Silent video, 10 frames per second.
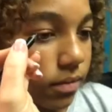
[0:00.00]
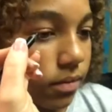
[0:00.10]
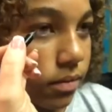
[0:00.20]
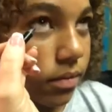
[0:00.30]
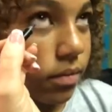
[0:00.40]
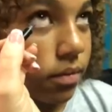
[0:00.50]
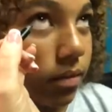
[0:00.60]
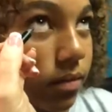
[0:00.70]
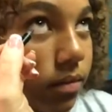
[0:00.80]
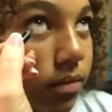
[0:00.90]
up in
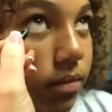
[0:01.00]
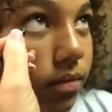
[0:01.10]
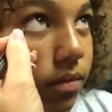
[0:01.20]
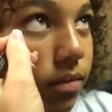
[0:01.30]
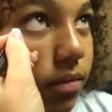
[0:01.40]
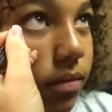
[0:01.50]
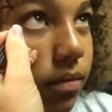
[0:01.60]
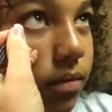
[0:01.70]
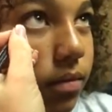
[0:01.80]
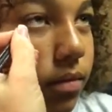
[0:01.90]
the mirror right here
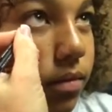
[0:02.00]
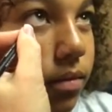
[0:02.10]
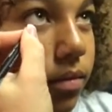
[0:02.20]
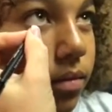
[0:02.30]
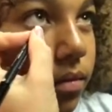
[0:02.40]
and